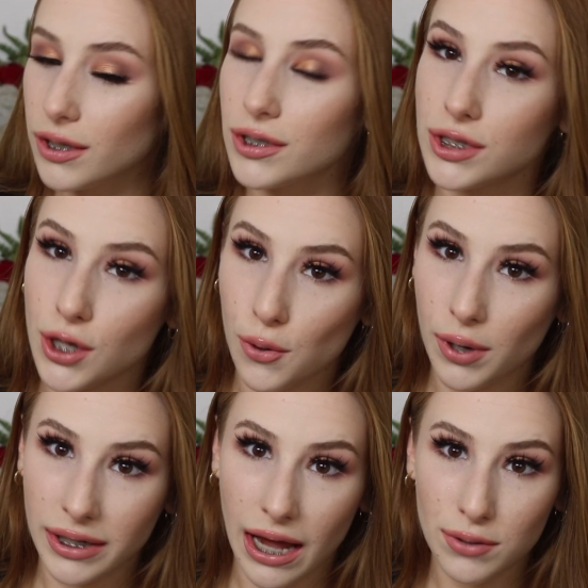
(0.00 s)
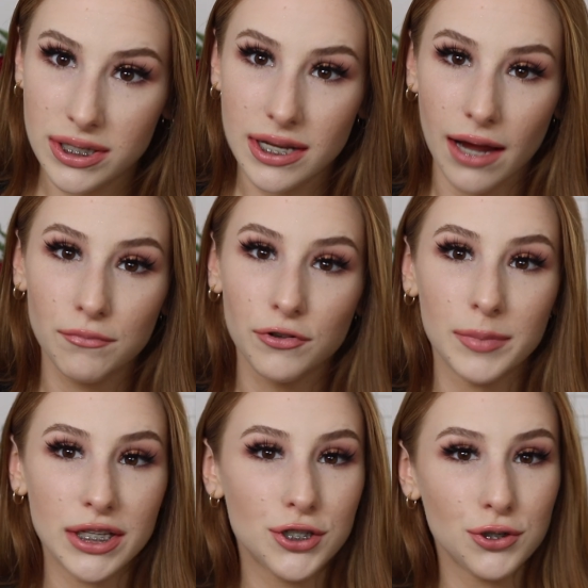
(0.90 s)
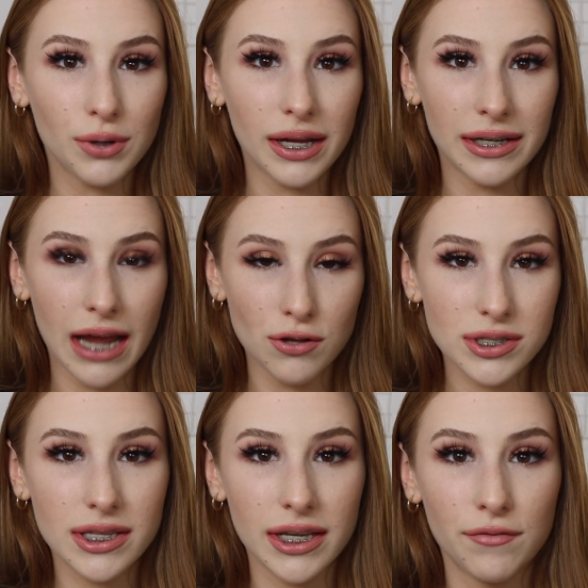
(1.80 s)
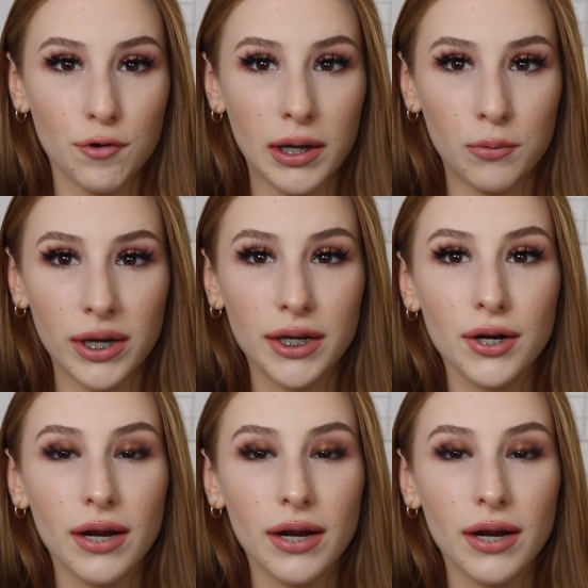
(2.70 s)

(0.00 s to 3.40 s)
So now it's time for me to announce the giveaway winner.